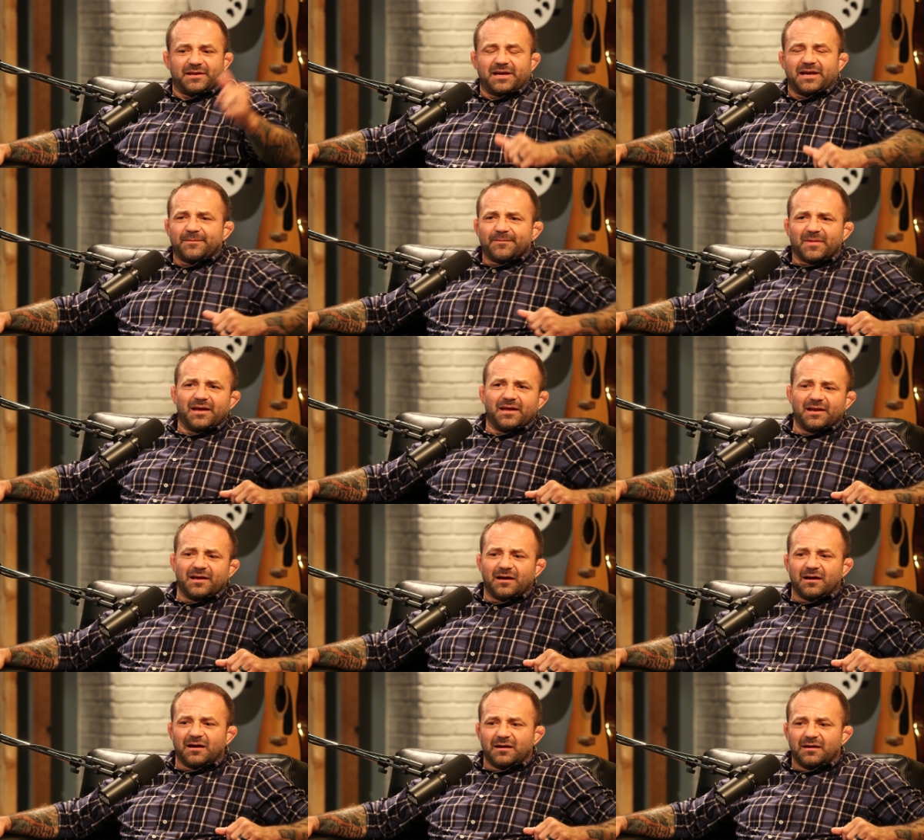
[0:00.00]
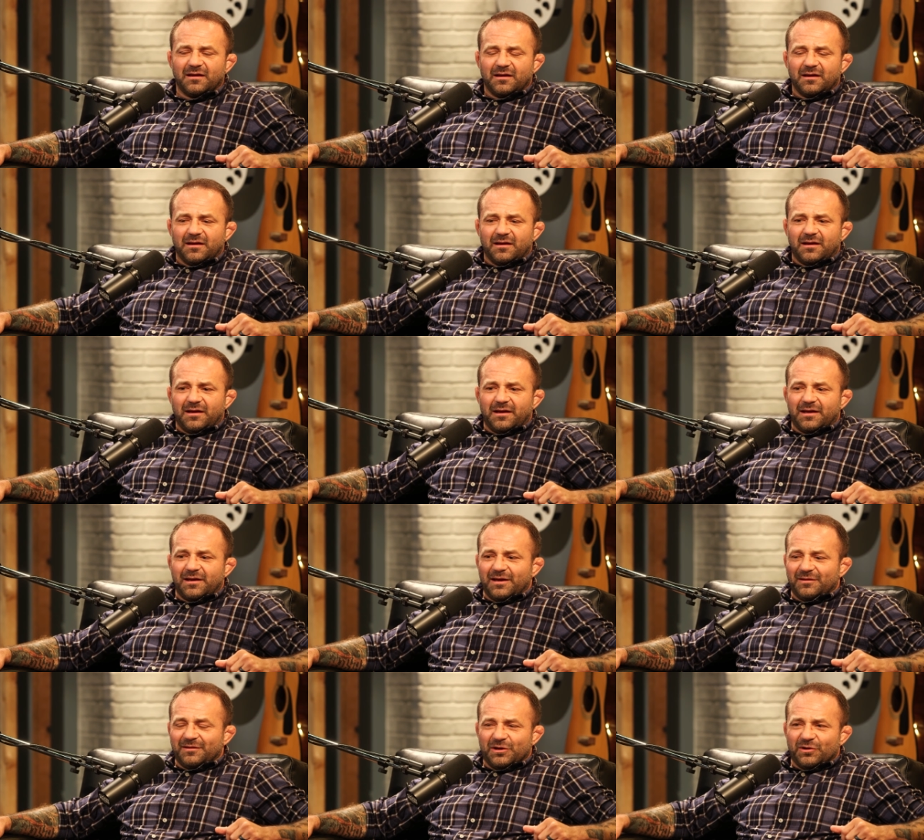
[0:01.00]
day, and uh,
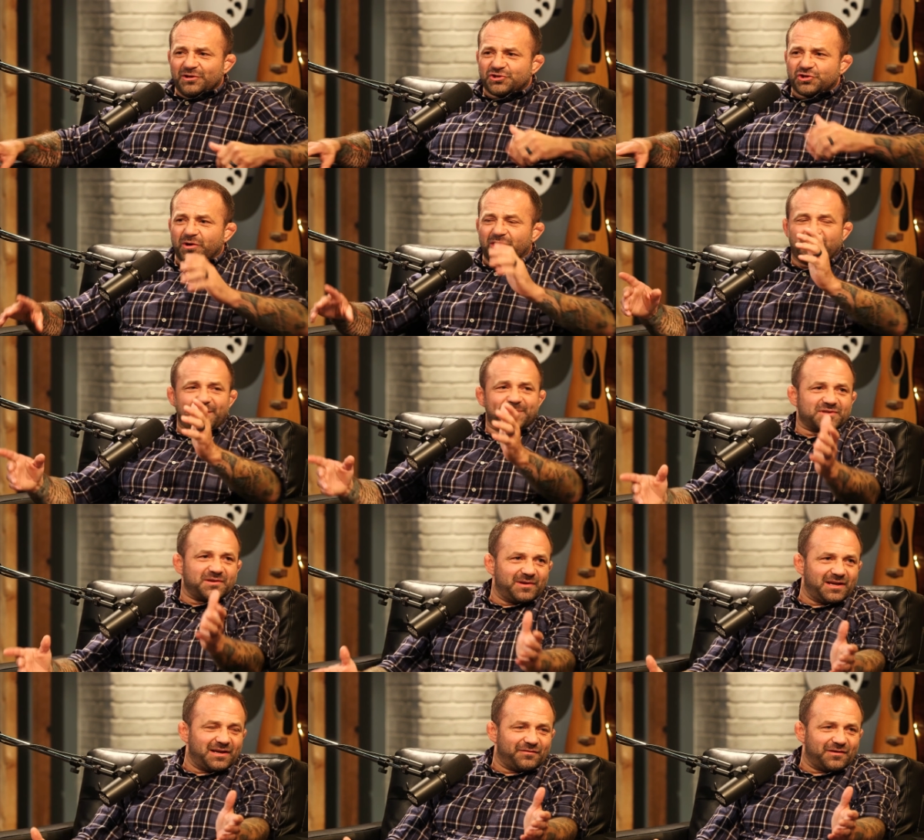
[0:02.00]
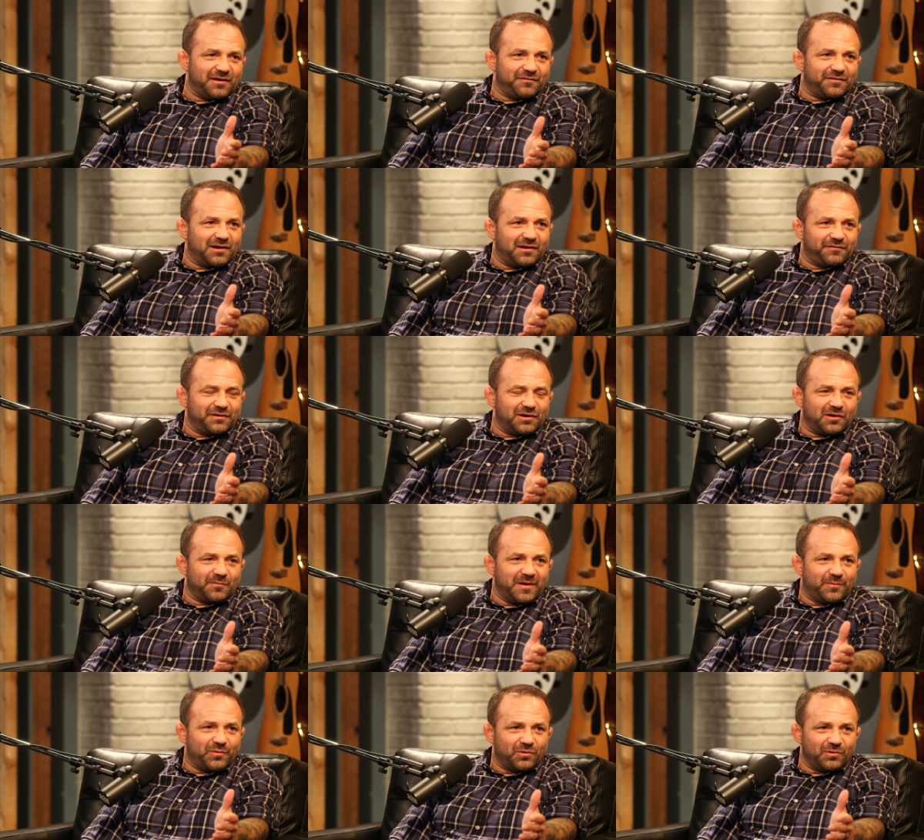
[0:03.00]
and you know they're showing clips of me of, of young
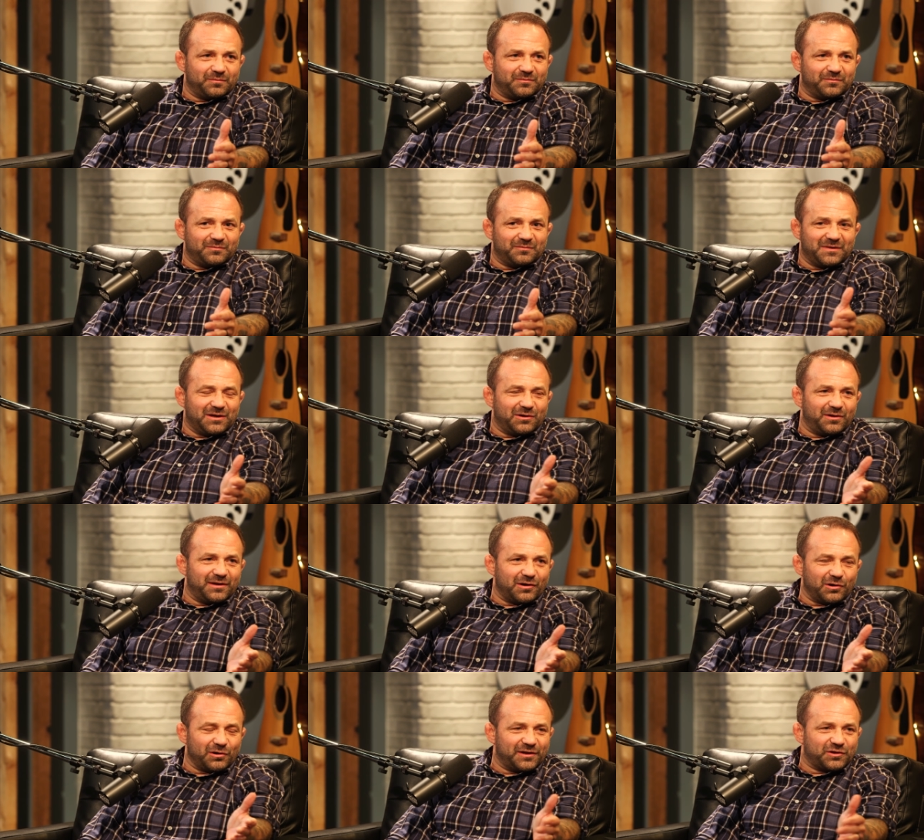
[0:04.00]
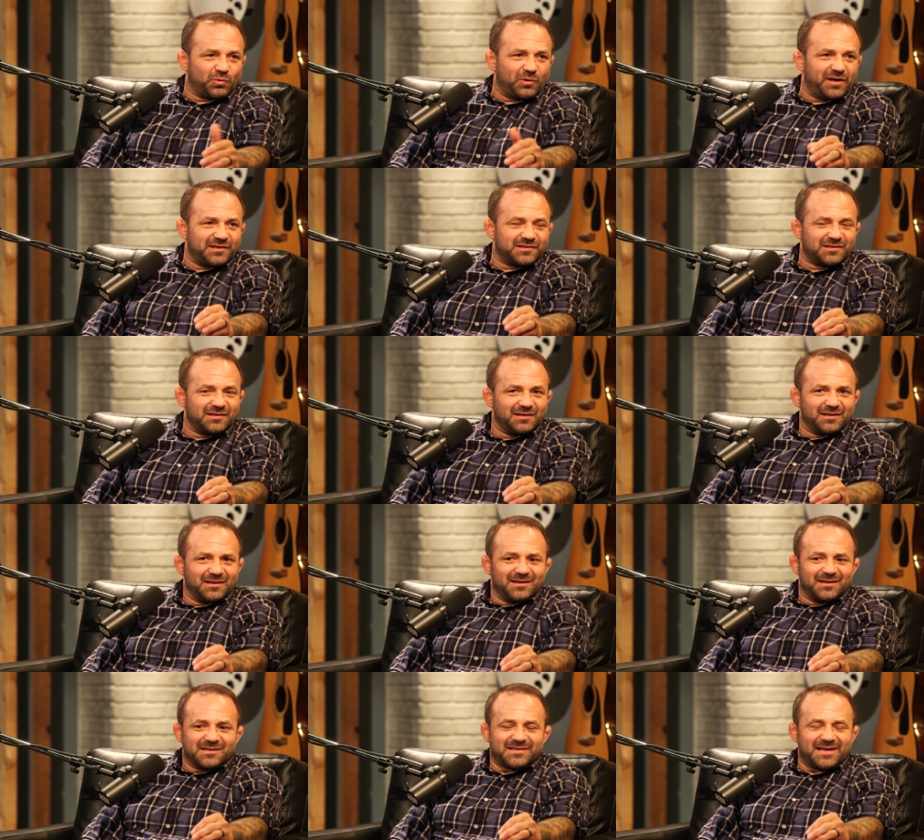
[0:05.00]
people, you know, in their early 20s,
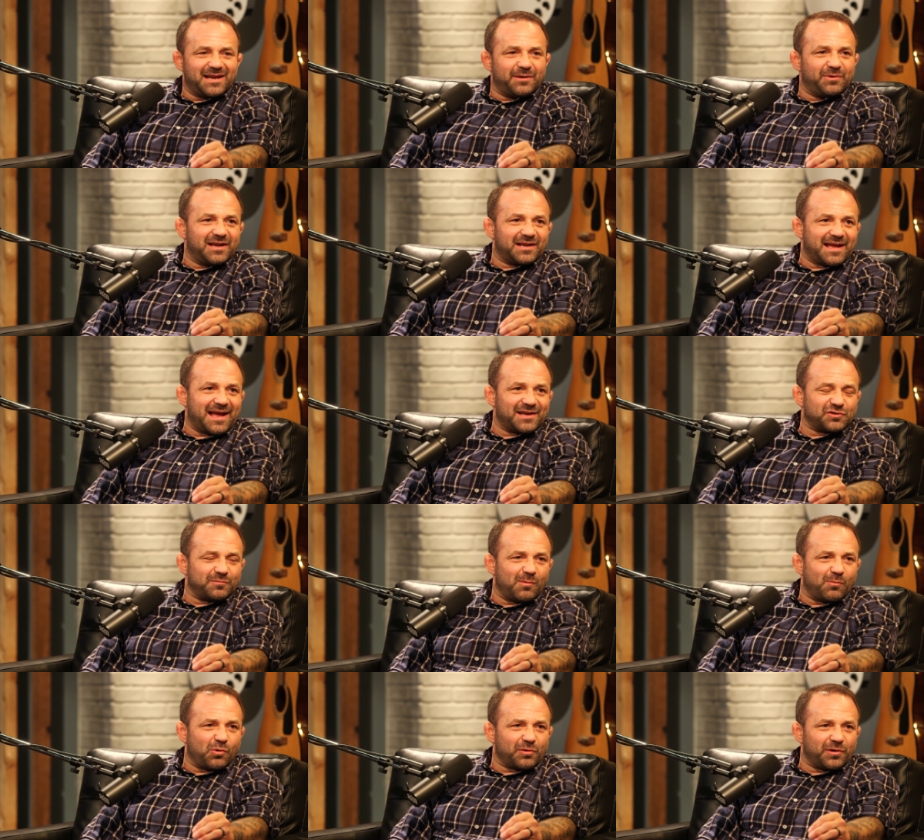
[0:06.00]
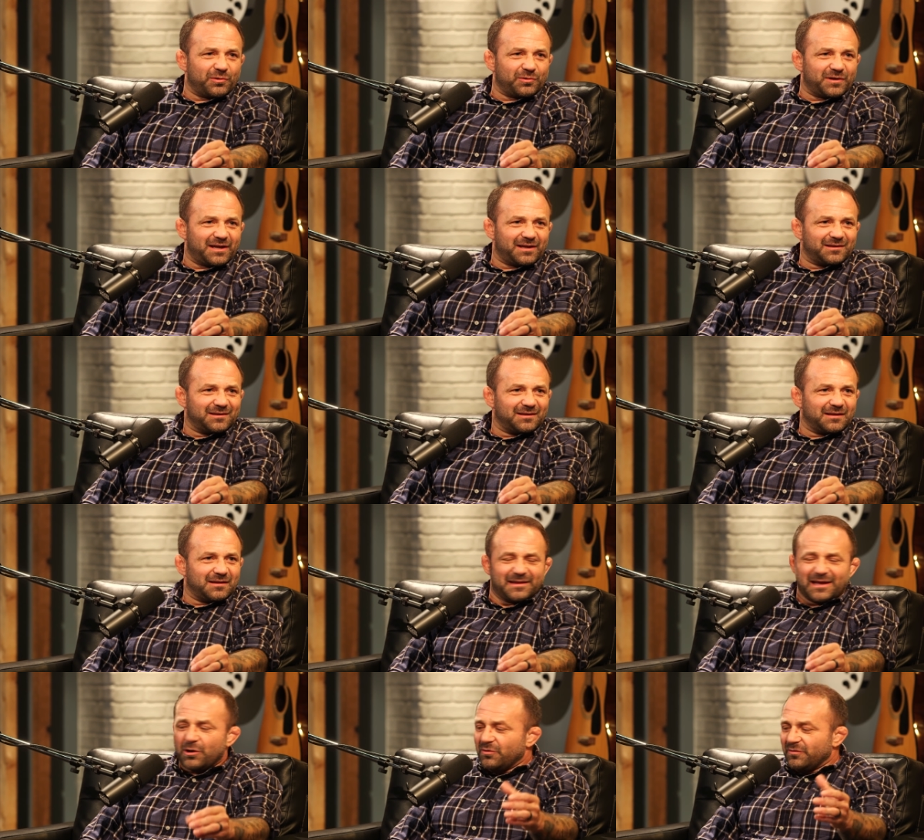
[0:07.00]
yeah. saying that we need to cancel Memorial Day.
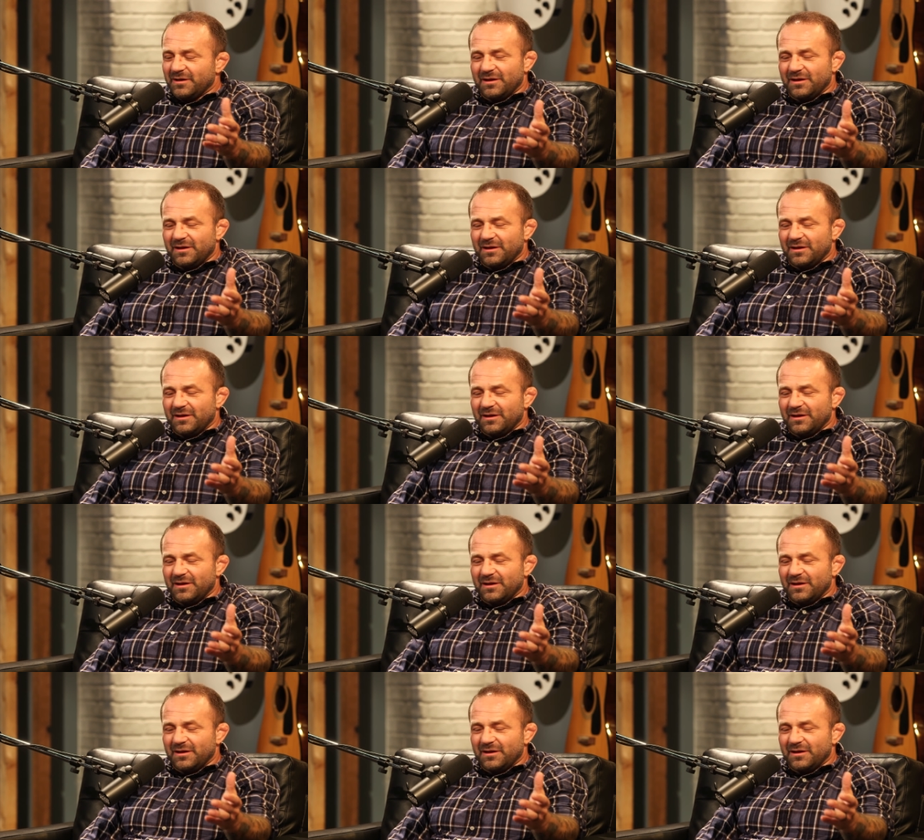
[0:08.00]
They don't